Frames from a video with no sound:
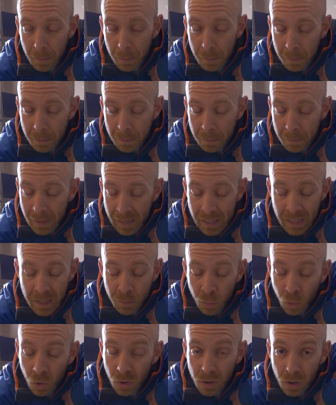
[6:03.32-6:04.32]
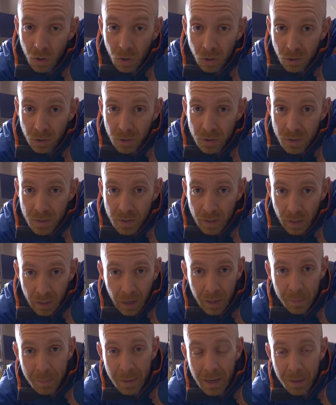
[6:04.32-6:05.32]
many more dollars that
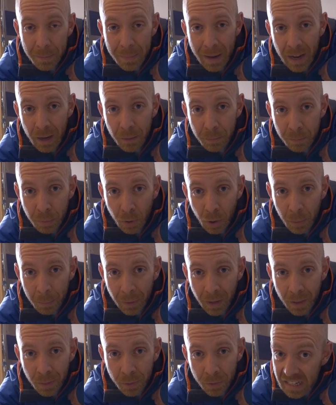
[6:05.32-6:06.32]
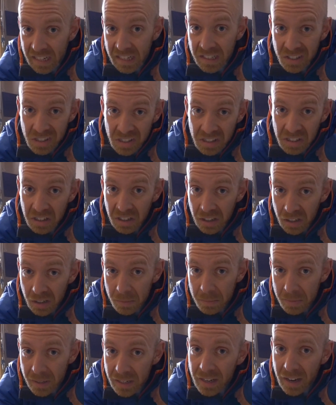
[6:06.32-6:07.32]
I pay Pat per month, it's gonna
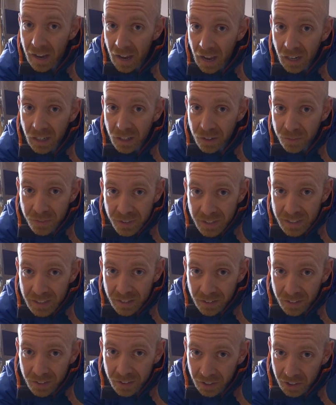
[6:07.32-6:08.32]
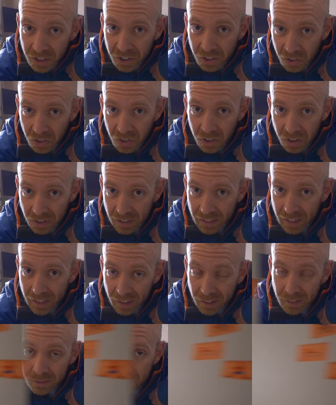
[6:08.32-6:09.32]
be a heck of a deal that you're all
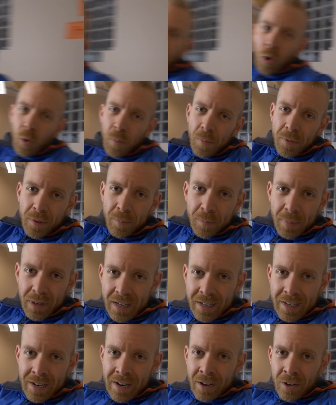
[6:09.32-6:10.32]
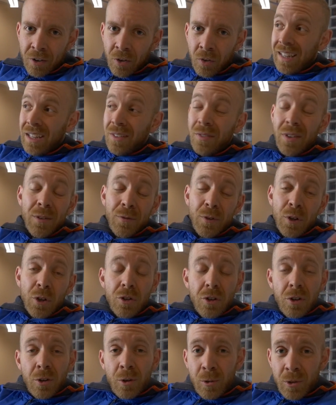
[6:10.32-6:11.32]
getting. I hope that by now, even if you're
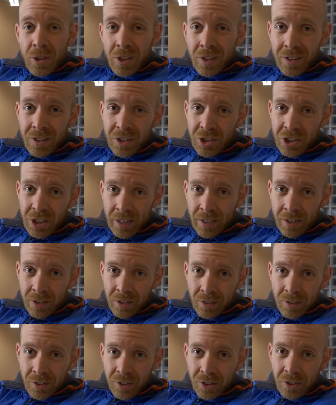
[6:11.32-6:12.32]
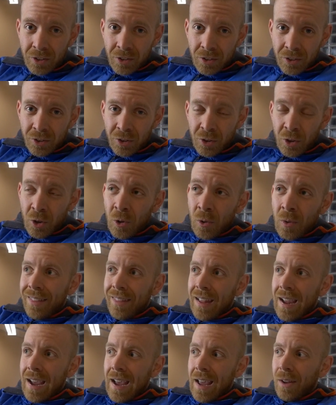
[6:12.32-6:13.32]
new to the channel, you'll know
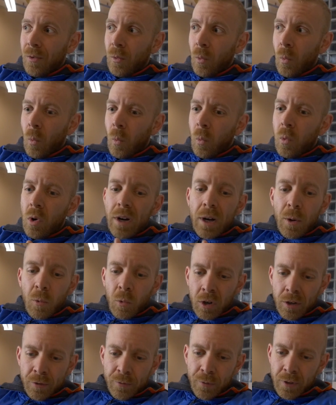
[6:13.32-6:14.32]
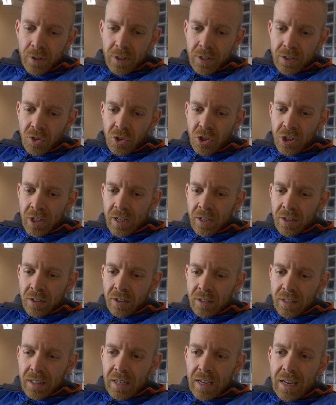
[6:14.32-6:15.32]
that what I want for this
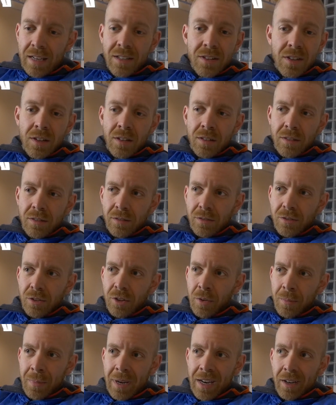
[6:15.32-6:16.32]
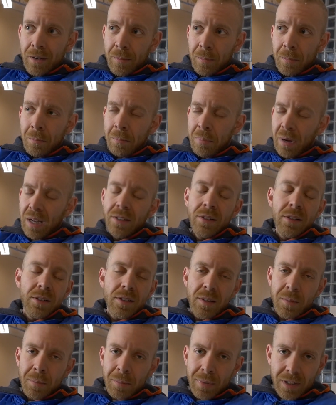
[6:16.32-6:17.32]
channel isn't to make
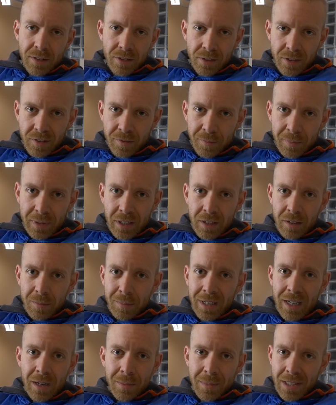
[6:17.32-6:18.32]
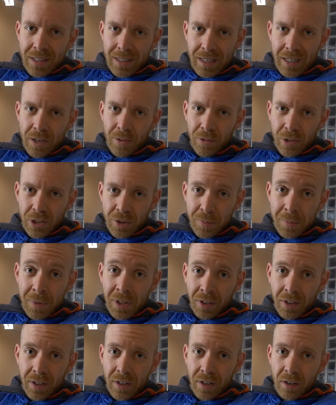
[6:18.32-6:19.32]
bundles and bundles of money and become a stinky rich
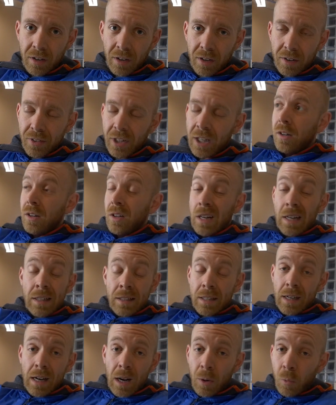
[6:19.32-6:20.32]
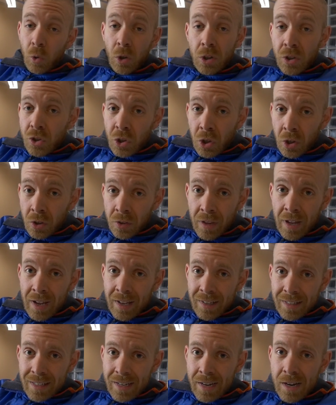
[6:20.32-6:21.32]
millionaire out of it. Granted, I wouldn't turn
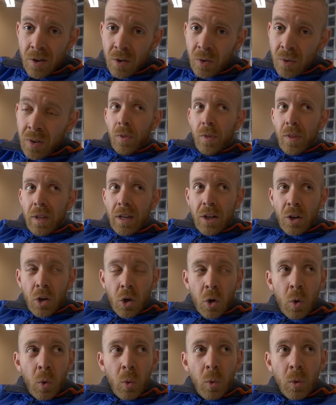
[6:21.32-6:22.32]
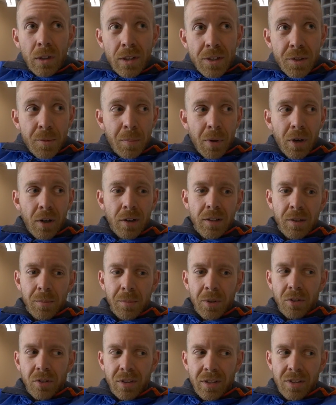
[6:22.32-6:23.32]
that down. The coolest part
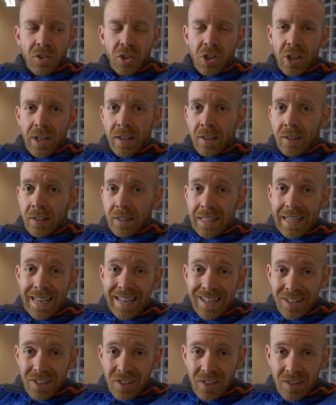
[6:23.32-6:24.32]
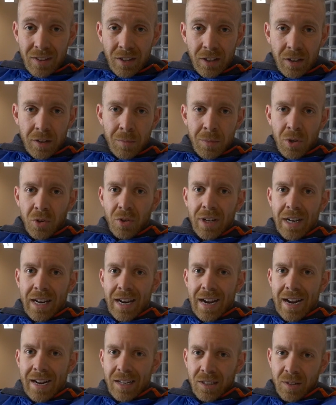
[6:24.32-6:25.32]
about this channel is the
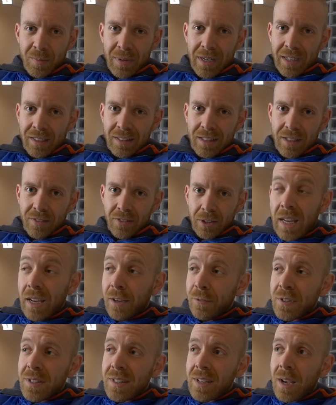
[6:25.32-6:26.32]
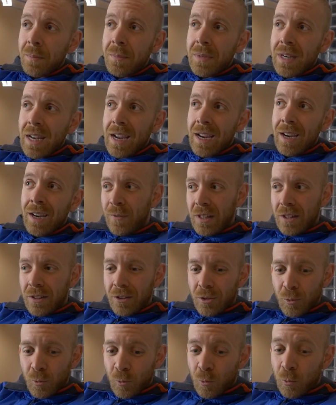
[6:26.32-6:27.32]
community aspect of it. If someday
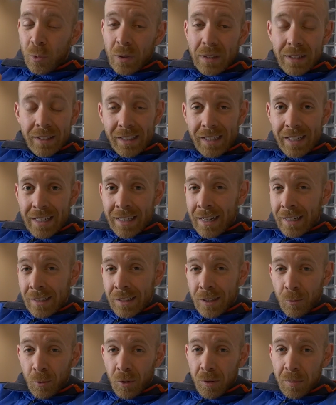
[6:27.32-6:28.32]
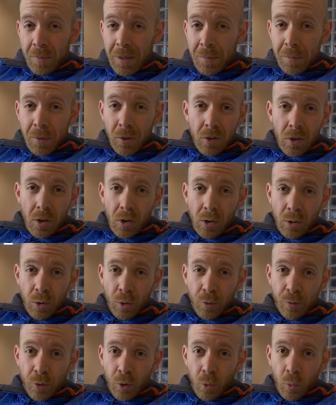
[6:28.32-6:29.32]
feel really connected with people all
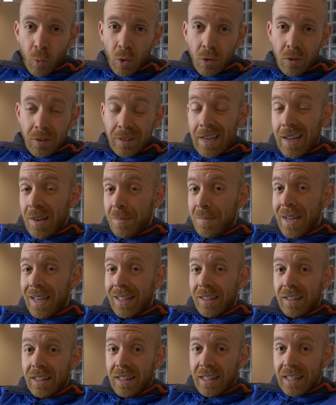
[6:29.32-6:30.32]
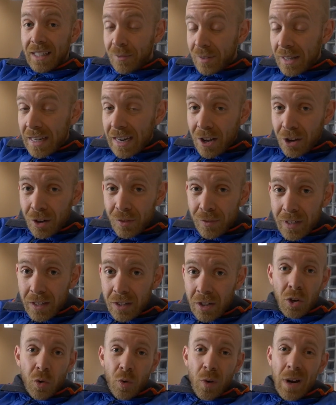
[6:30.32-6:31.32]
over the world and make a living out of
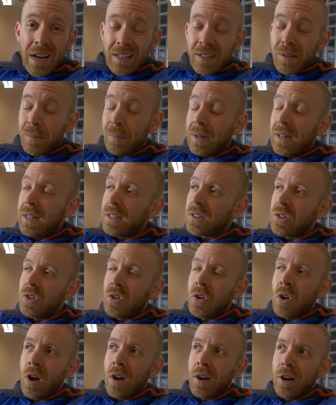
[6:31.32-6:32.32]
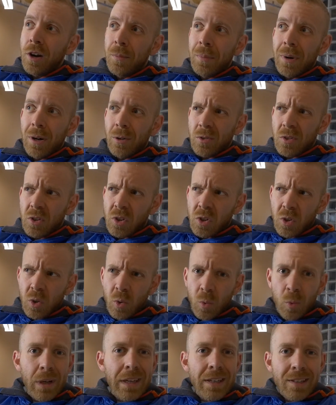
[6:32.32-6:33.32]
it, great, but it's not about
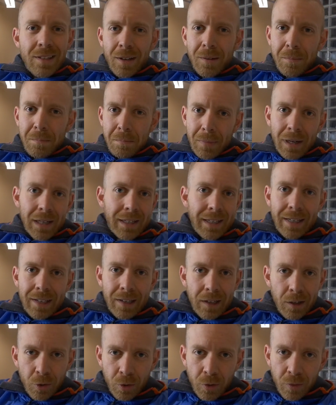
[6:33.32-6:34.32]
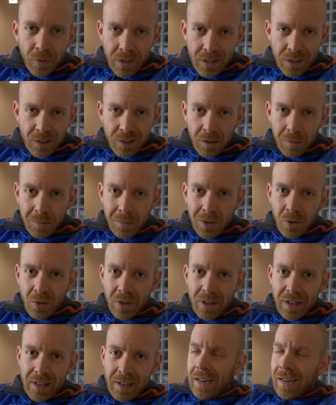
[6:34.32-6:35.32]
squeezing money out of this
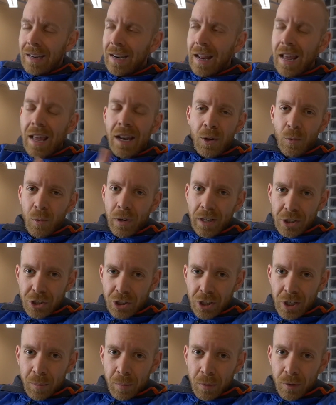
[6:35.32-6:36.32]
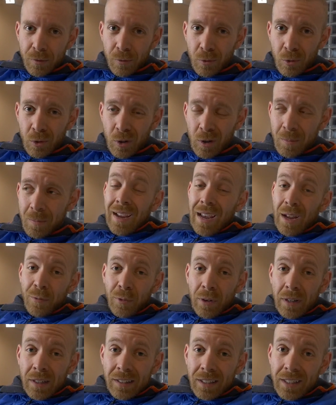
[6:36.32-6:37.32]
community in any way, shape, or form. And
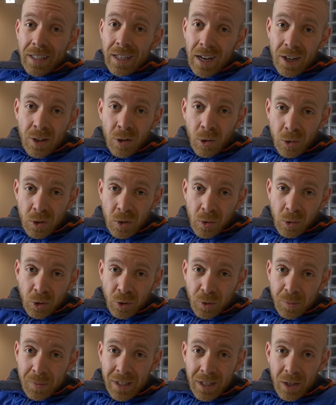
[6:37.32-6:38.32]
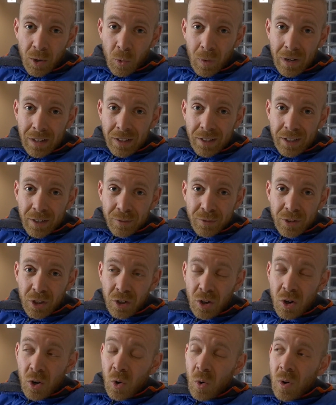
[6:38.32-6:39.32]
frankly, I know social media well enough to
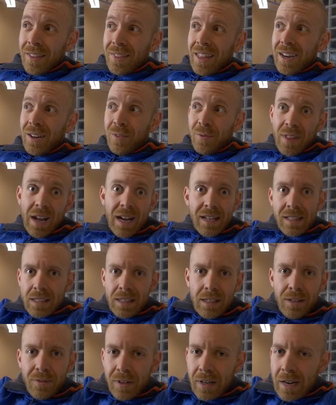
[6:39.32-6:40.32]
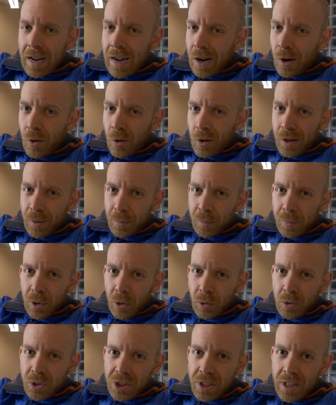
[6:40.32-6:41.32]
know that if that's even how I
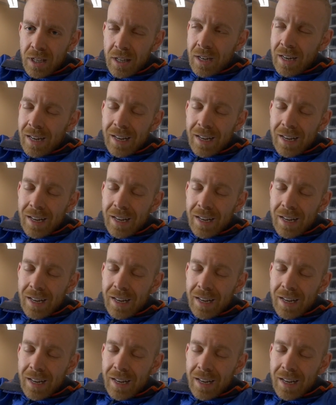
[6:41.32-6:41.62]
approached it,